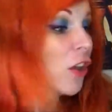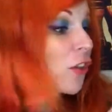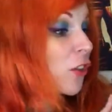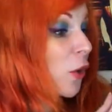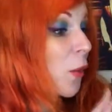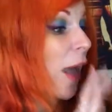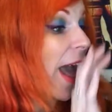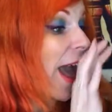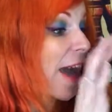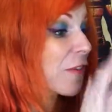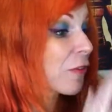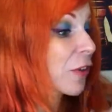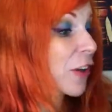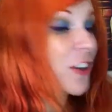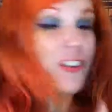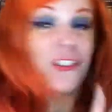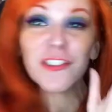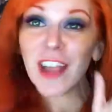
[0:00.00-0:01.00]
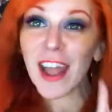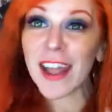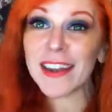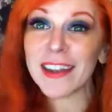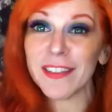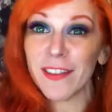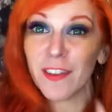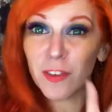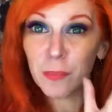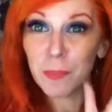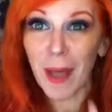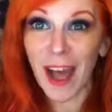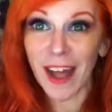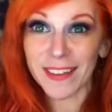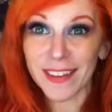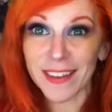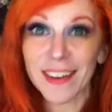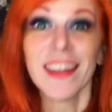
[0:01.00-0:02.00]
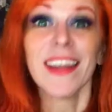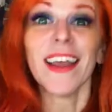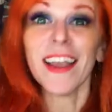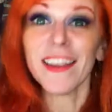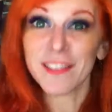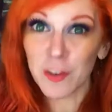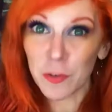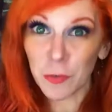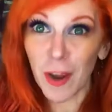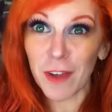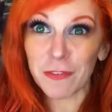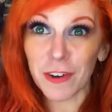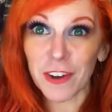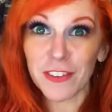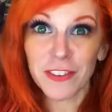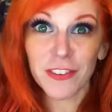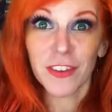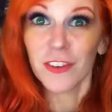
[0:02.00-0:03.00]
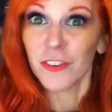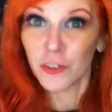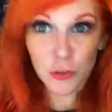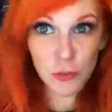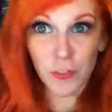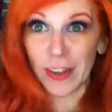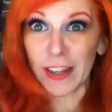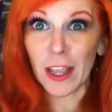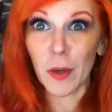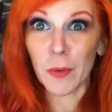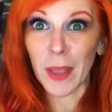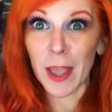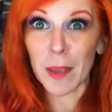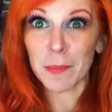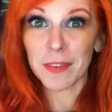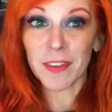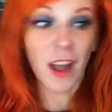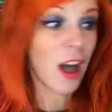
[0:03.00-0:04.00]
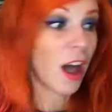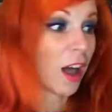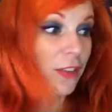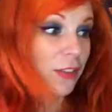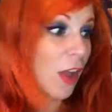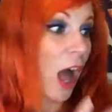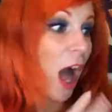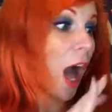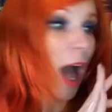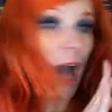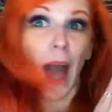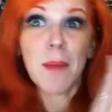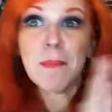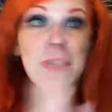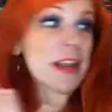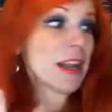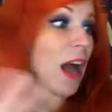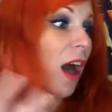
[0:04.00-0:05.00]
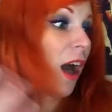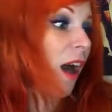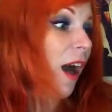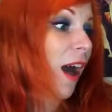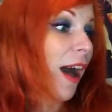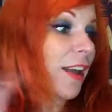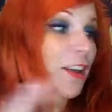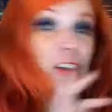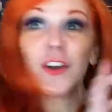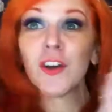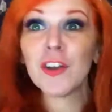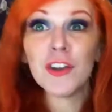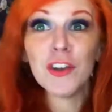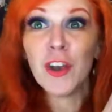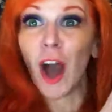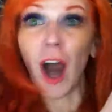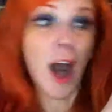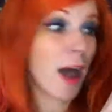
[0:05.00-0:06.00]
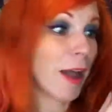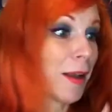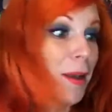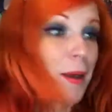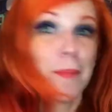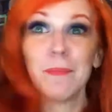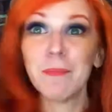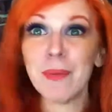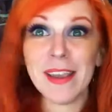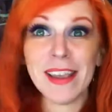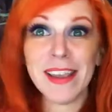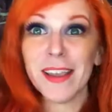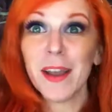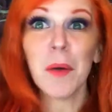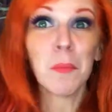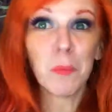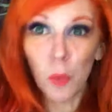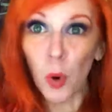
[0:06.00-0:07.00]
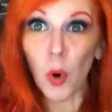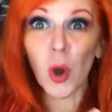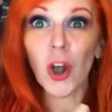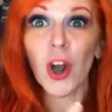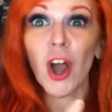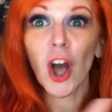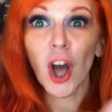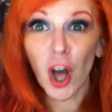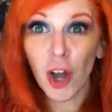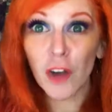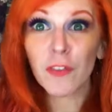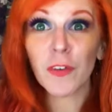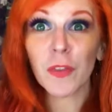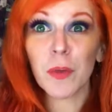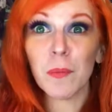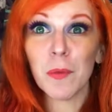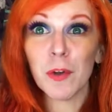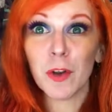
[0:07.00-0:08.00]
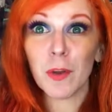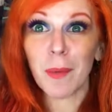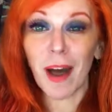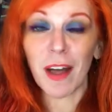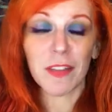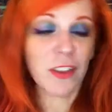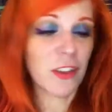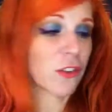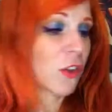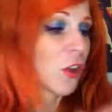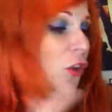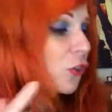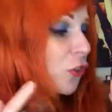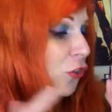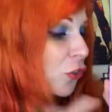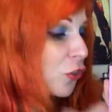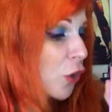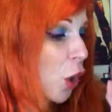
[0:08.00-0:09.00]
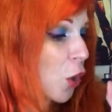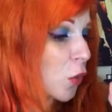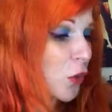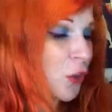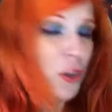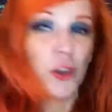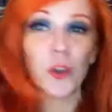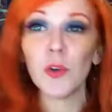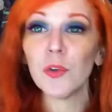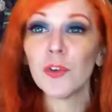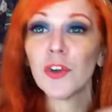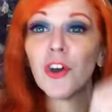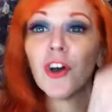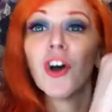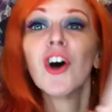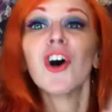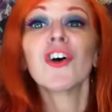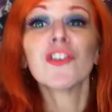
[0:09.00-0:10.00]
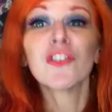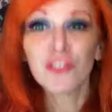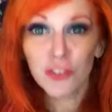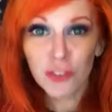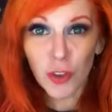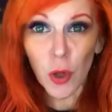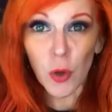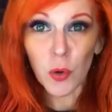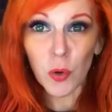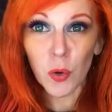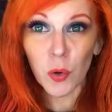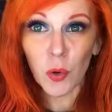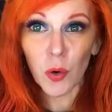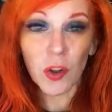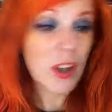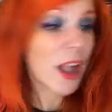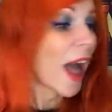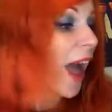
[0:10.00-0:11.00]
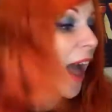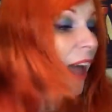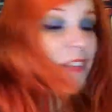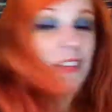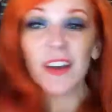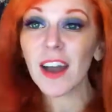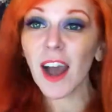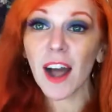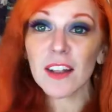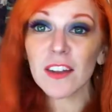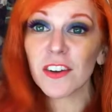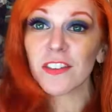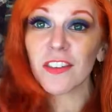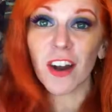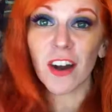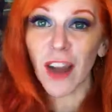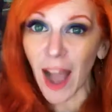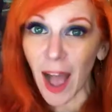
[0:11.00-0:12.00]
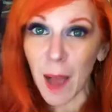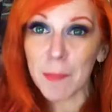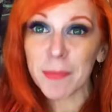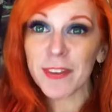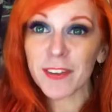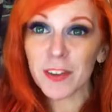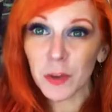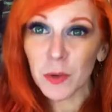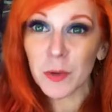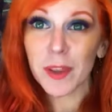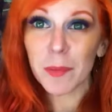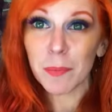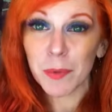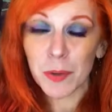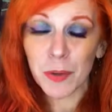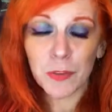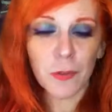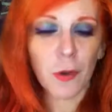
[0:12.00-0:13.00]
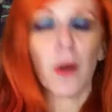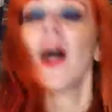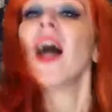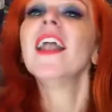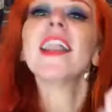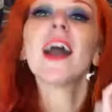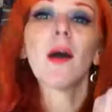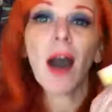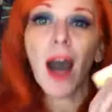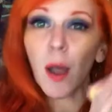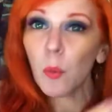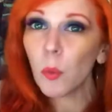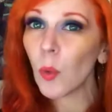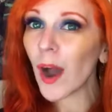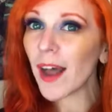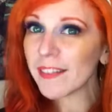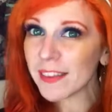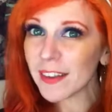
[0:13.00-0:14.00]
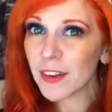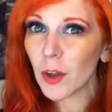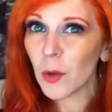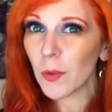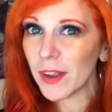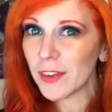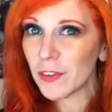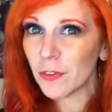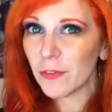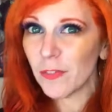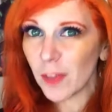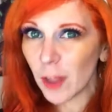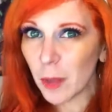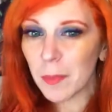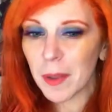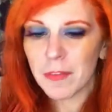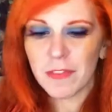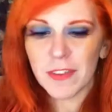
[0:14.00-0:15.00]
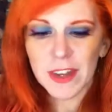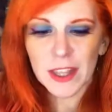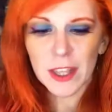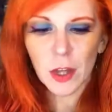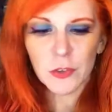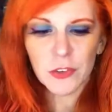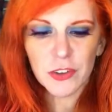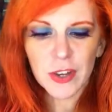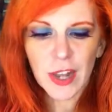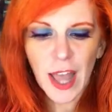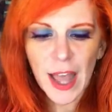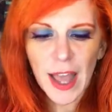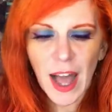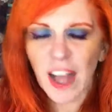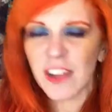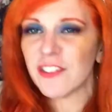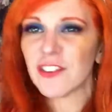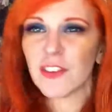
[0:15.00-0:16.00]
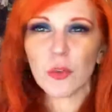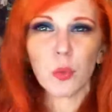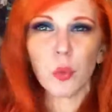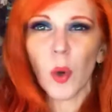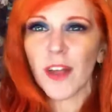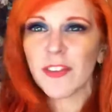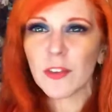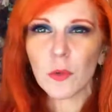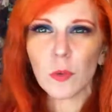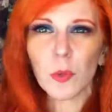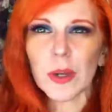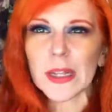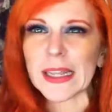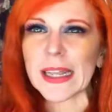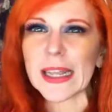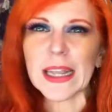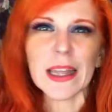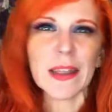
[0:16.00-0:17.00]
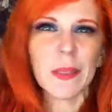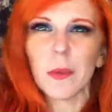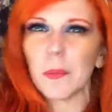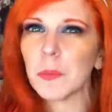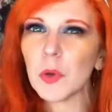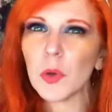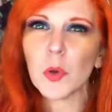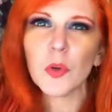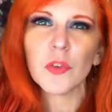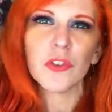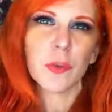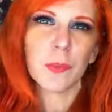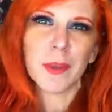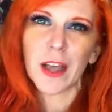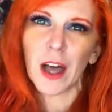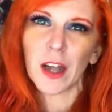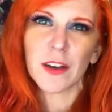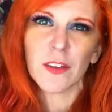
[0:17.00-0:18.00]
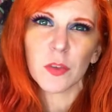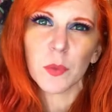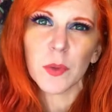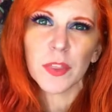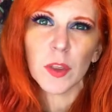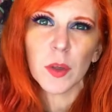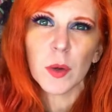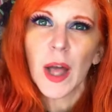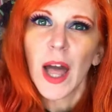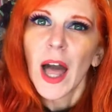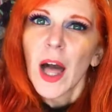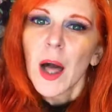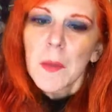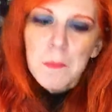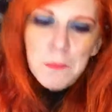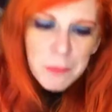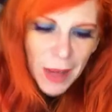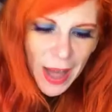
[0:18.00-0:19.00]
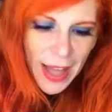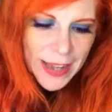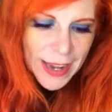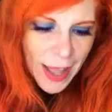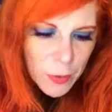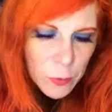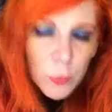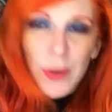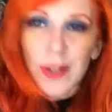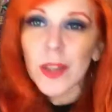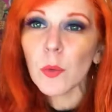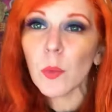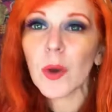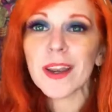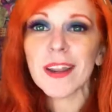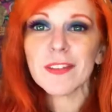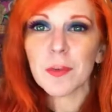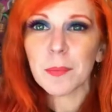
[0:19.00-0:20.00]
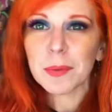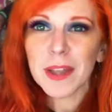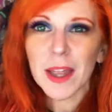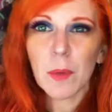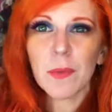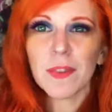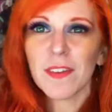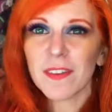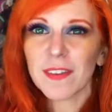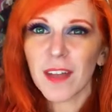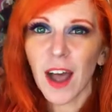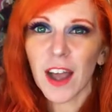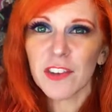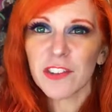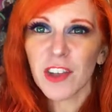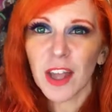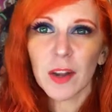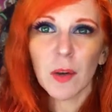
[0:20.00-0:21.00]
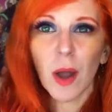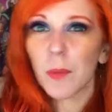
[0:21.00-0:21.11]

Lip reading: So every shade in this palette is a reference to video games. I mean, I could not be more over the moon about this. So cute. So cool, and the colors are absolutely beautiful. Now, I wasn't going to film a video today. I just wasn't really in the mood, to be honest with you, but I really wanted to play with this eyeshadow.